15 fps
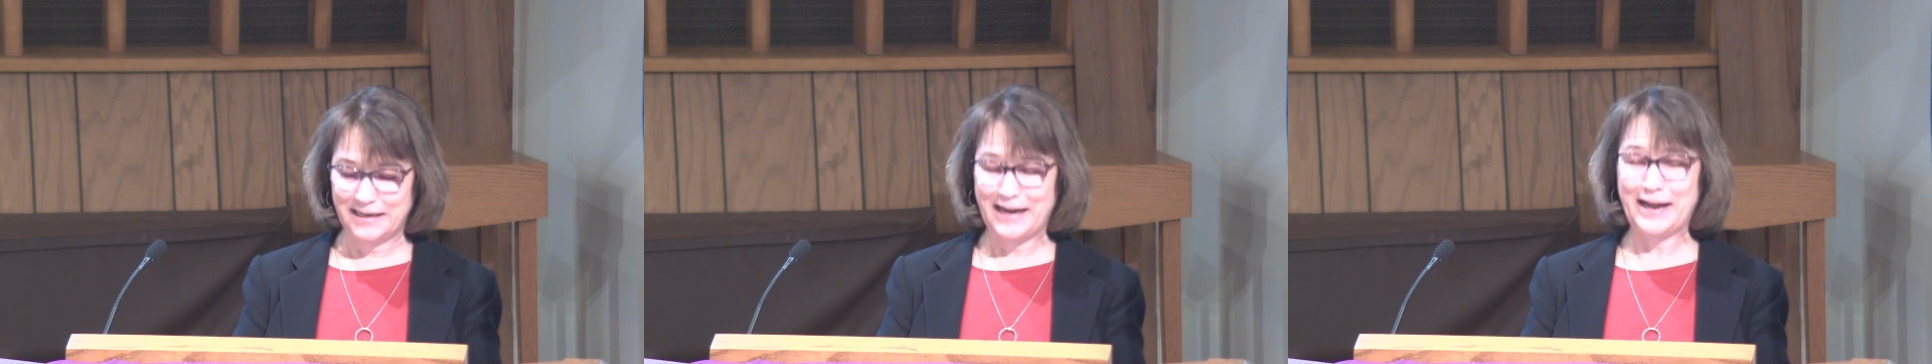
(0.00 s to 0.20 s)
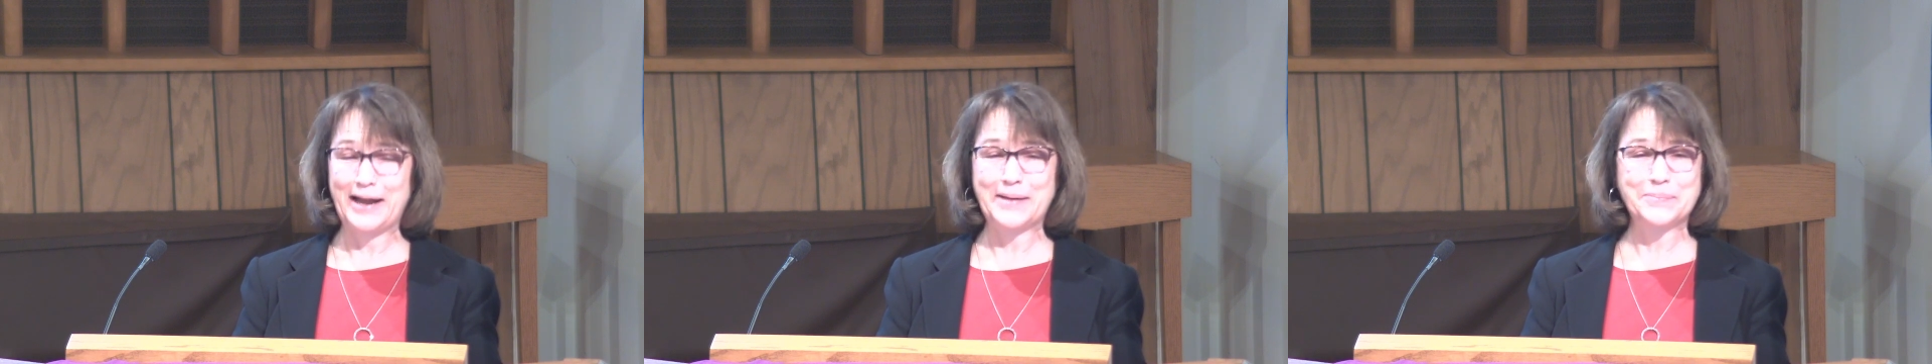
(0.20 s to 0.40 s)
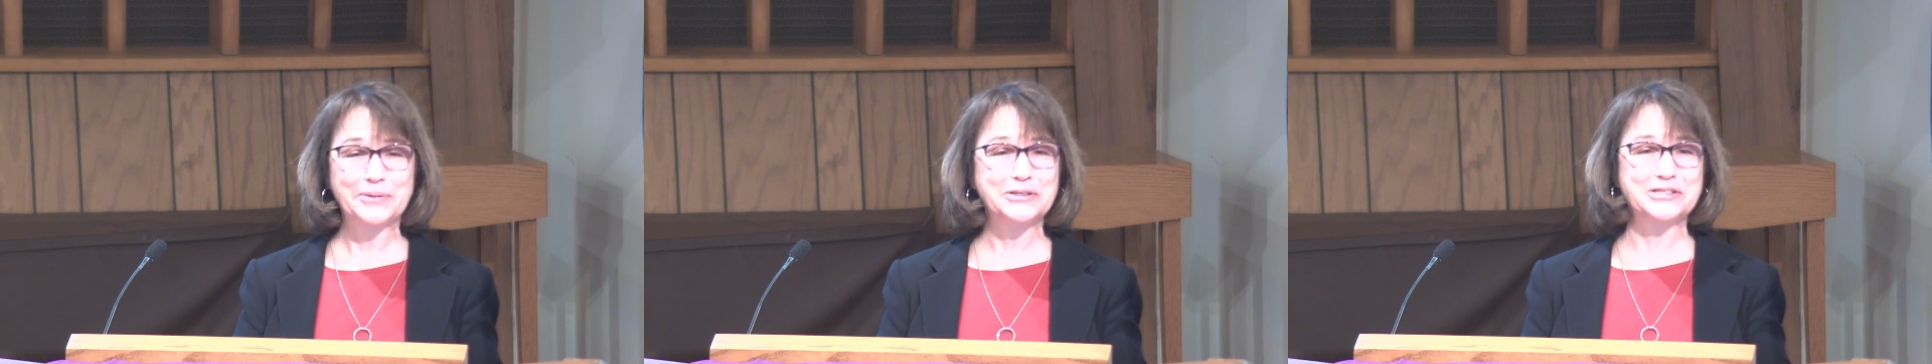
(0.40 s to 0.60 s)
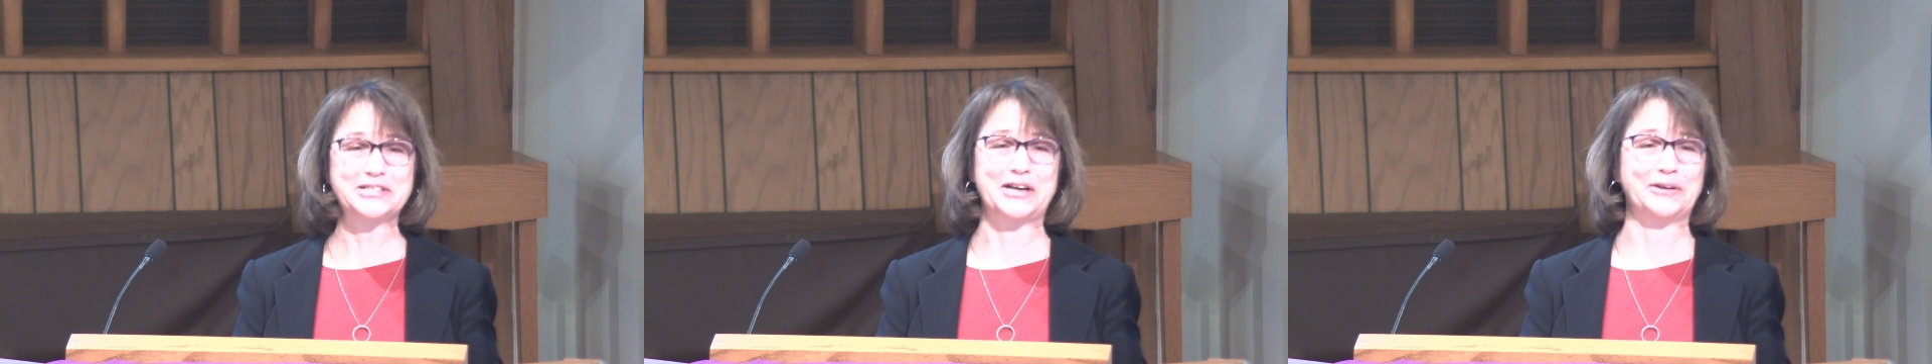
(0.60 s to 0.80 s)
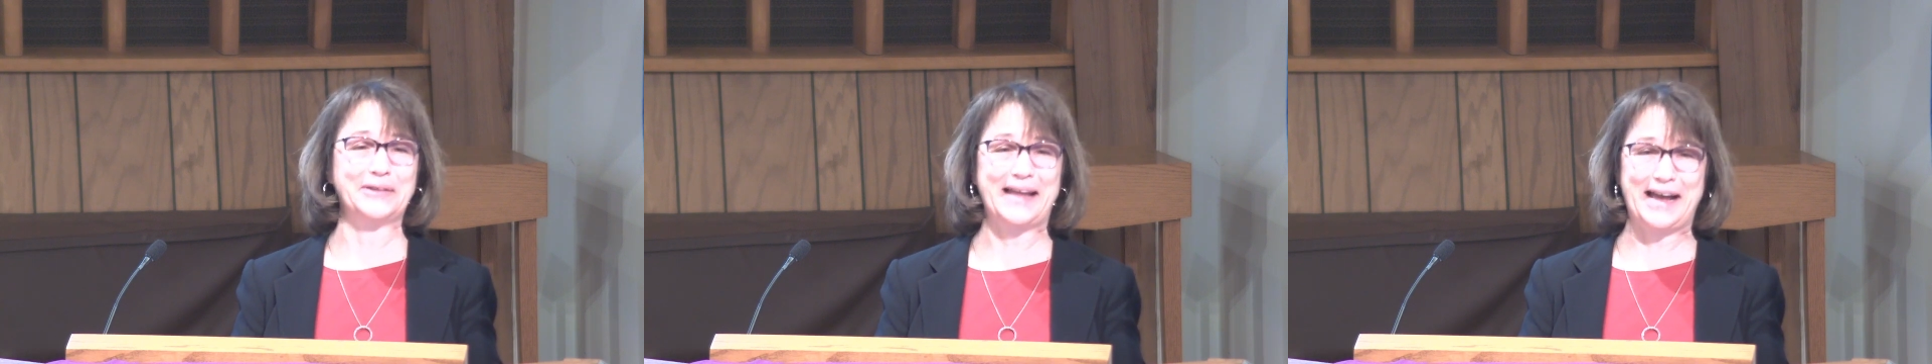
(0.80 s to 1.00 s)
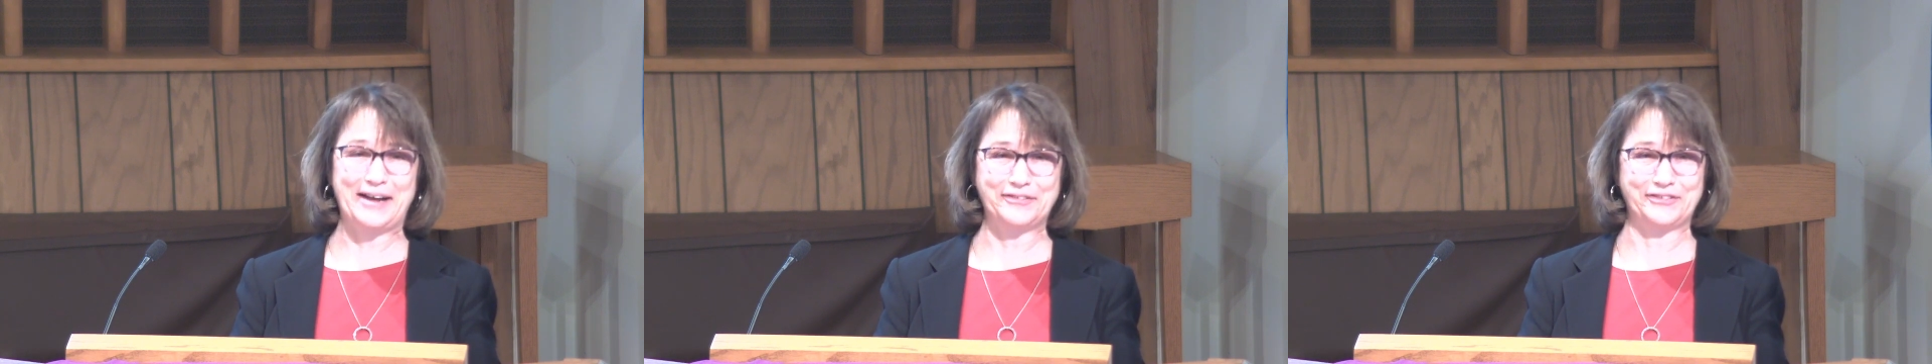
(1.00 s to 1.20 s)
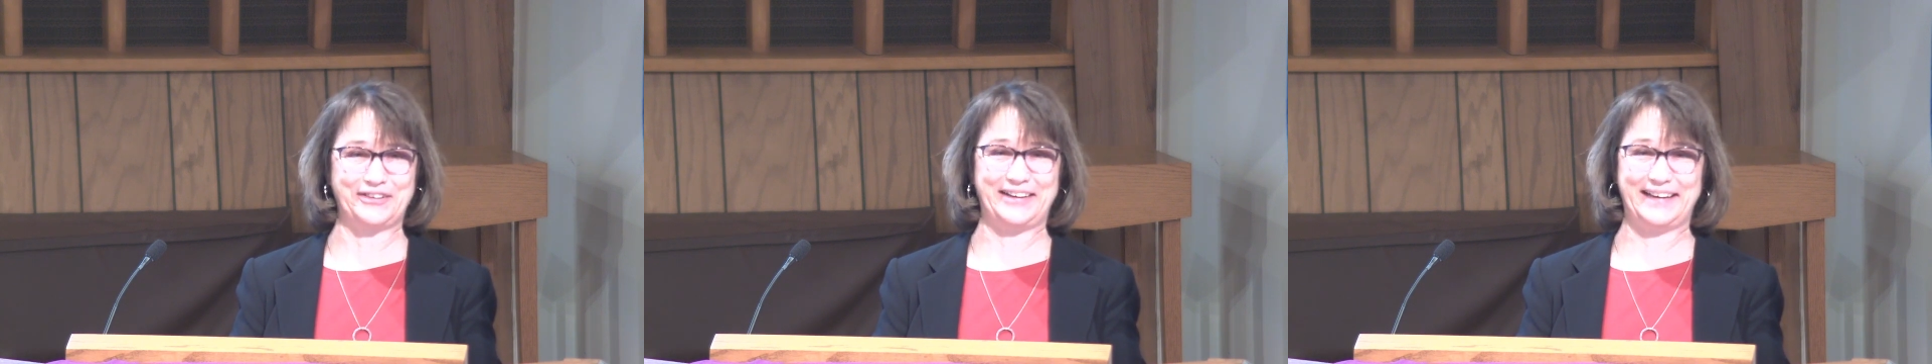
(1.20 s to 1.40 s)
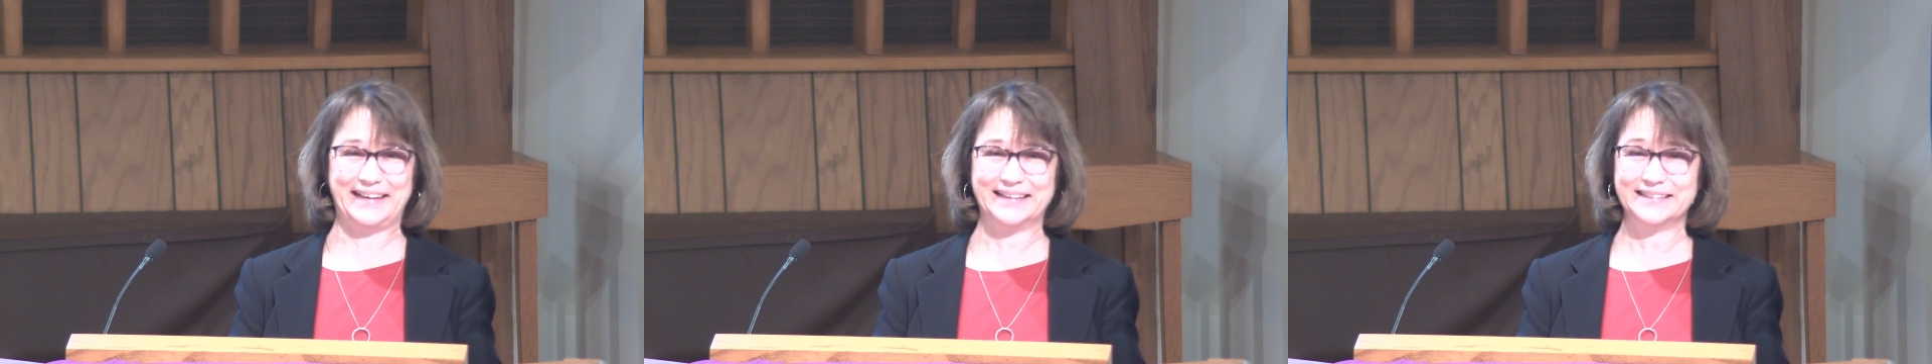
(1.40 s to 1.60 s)
I burst out
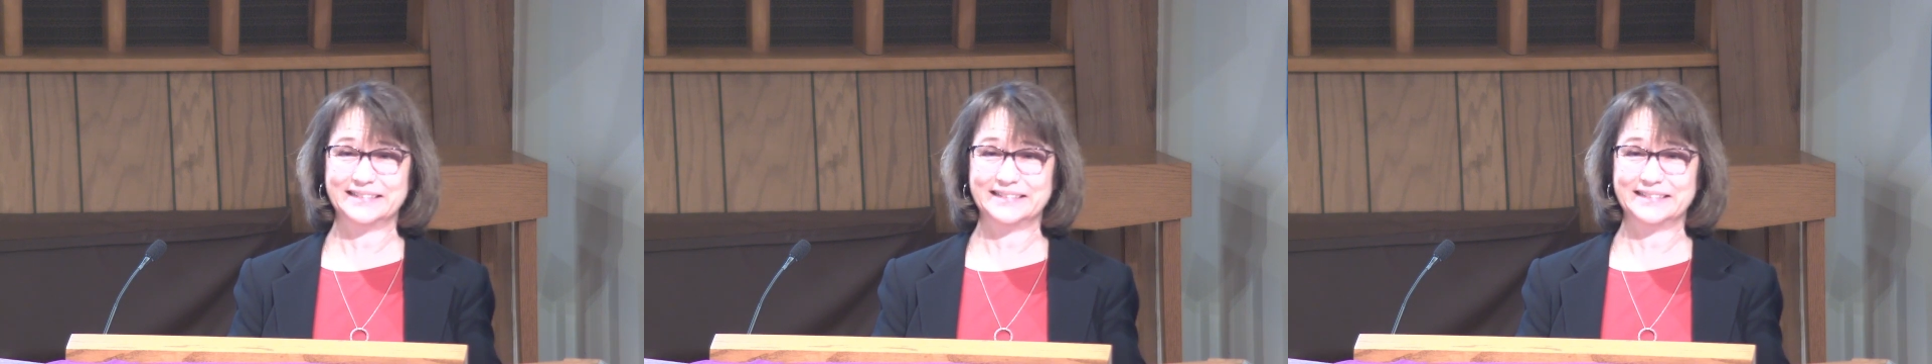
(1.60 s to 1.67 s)
laughing.